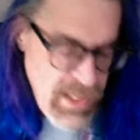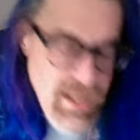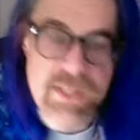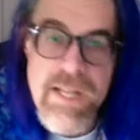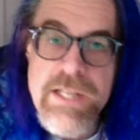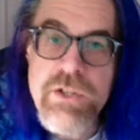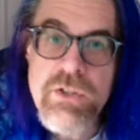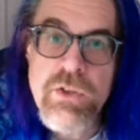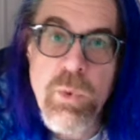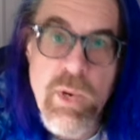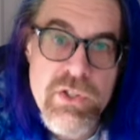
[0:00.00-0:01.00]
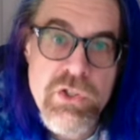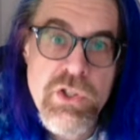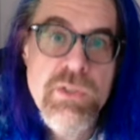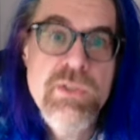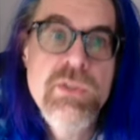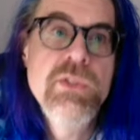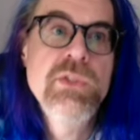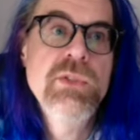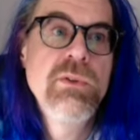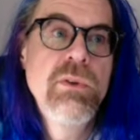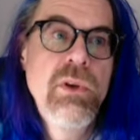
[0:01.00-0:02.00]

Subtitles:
attention to questions,